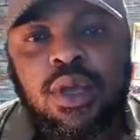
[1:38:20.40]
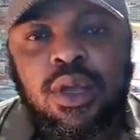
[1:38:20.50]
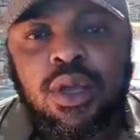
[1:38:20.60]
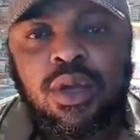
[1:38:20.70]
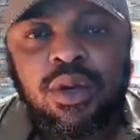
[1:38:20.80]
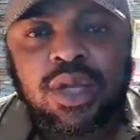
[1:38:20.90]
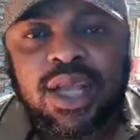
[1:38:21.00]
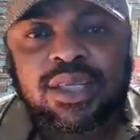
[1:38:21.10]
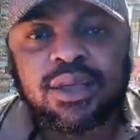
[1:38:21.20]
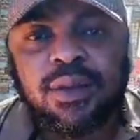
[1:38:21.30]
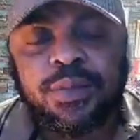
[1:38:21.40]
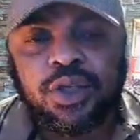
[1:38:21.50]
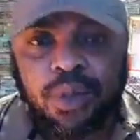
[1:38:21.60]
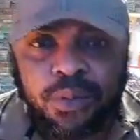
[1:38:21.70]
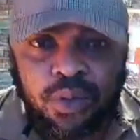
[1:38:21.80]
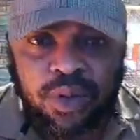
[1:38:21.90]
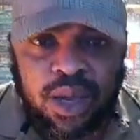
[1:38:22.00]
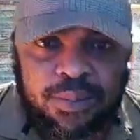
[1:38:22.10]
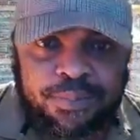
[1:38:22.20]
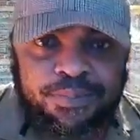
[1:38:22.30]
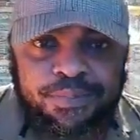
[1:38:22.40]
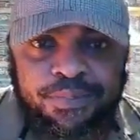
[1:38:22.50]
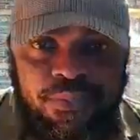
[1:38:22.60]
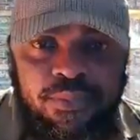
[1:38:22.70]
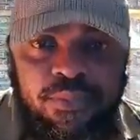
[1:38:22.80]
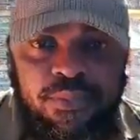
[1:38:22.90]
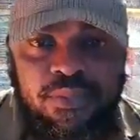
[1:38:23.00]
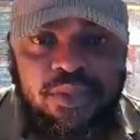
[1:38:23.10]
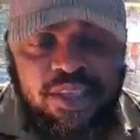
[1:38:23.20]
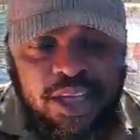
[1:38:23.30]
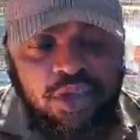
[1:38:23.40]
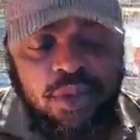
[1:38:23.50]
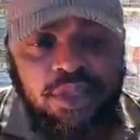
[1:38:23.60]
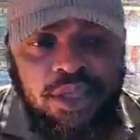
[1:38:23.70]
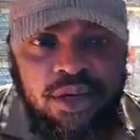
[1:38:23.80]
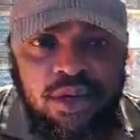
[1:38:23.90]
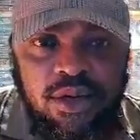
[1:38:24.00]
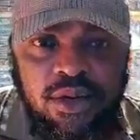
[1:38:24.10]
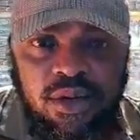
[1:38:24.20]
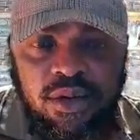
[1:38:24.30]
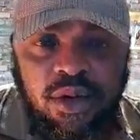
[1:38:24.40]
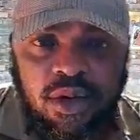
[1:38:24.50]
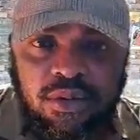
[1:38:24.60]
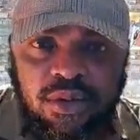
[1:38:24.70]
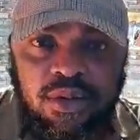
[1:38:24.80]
Look at Bishop Kuka. Say something on,